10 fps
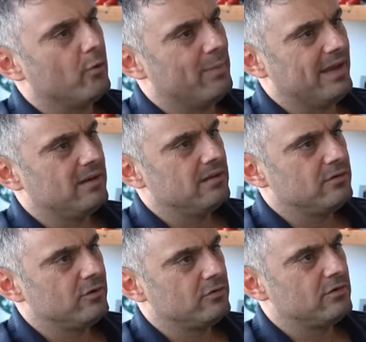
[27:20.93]
bit.
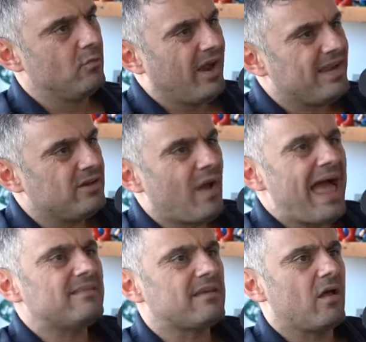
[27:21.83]
You're right. You had
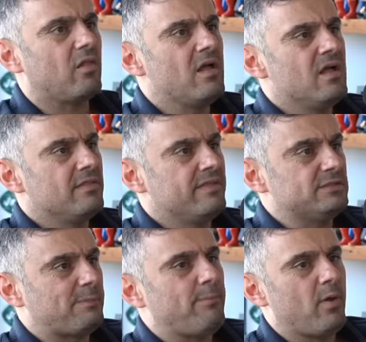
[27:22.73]
to tell these
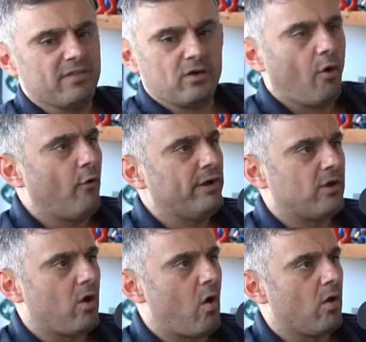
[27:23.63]
people on the earning
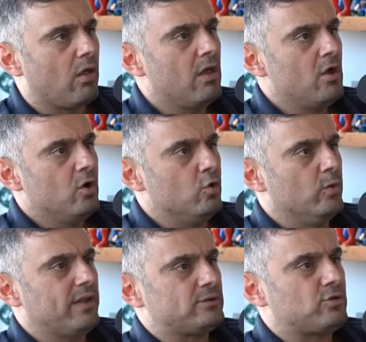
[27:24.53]
call who
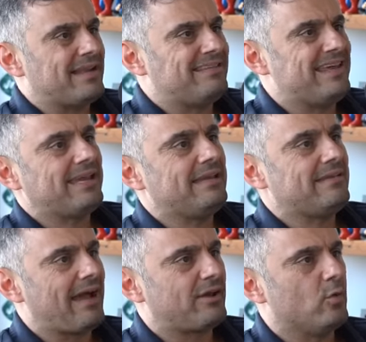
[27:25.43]
would like try to ticky
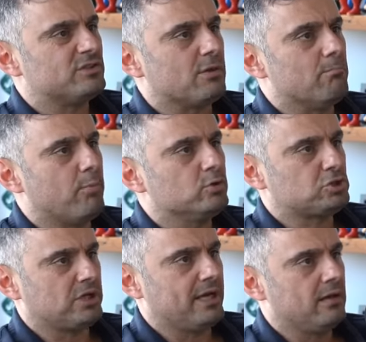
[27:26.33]
tack you on some
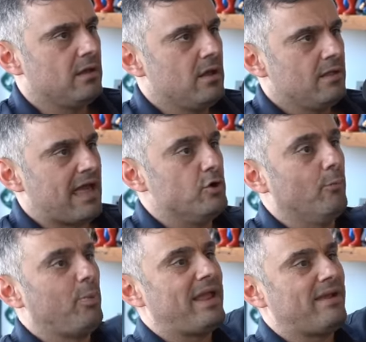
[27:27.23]
bullshit. And the, you're the playing. The